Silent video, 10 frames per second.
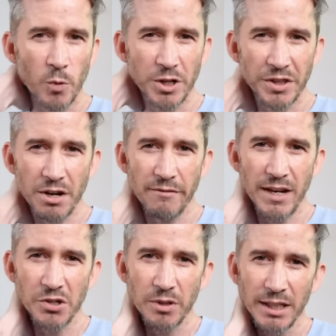We got there
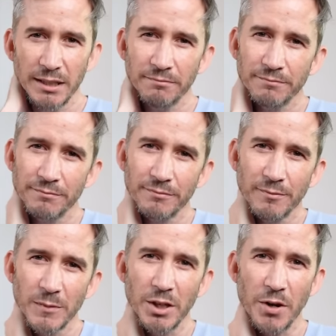eventually.
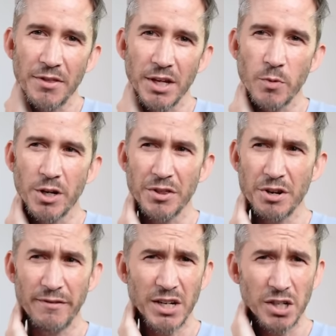You know, I think we got
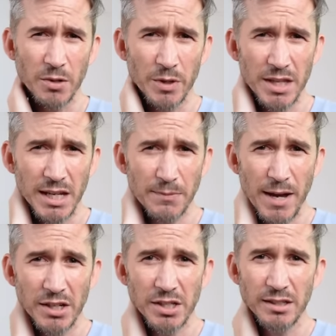there eventually with the
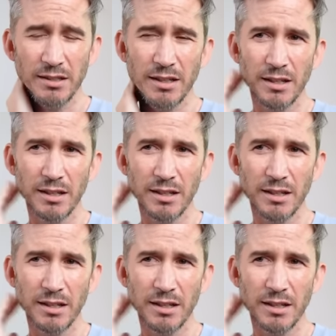expansion,